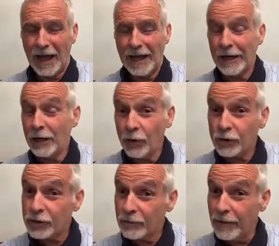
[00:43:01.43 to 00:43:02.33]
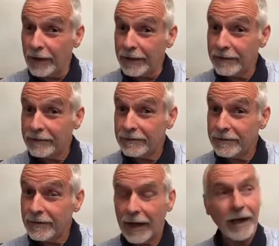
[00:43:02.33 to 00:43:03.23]
And he looked at me
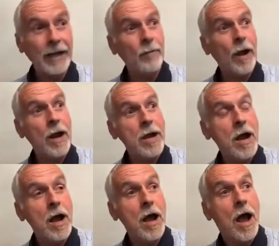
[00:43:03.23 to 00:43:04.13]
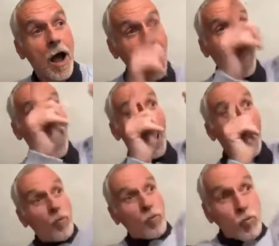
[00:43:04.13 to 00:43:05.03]
and he went,
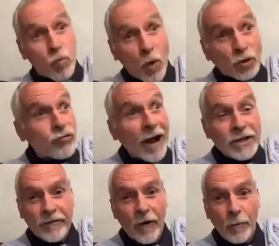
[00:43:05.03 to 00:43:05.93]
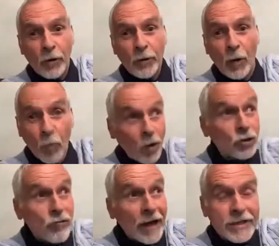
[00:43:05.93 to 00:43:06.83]
what drugs have I put you on? What
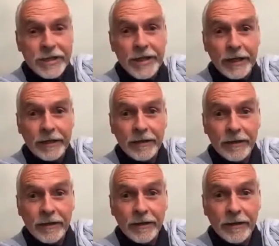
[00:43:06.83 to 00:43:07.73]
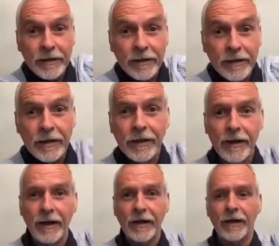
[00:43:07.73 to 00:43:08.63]
drugs is it?
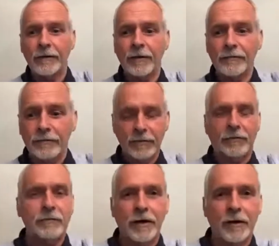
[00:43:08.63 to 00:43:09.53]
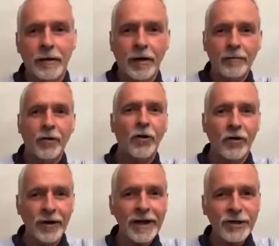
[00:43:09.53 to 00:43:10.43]
And I went, well, I'm not
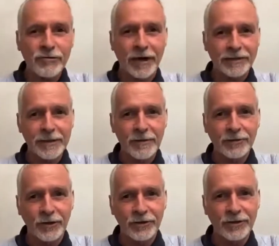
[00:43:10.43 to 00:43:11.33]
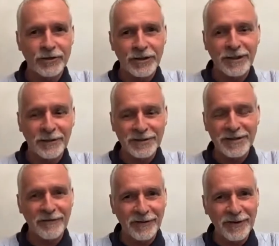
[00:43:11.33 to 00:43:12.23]
on any drugs. Am I, doctor? You said there was
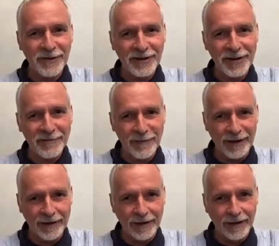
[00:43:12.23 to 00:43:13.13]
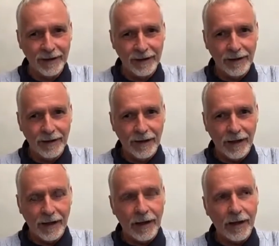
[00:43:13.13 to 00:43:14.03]
nothing you could give me.
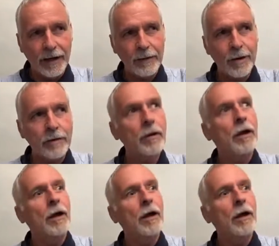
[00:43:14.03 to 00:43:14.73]
And he went,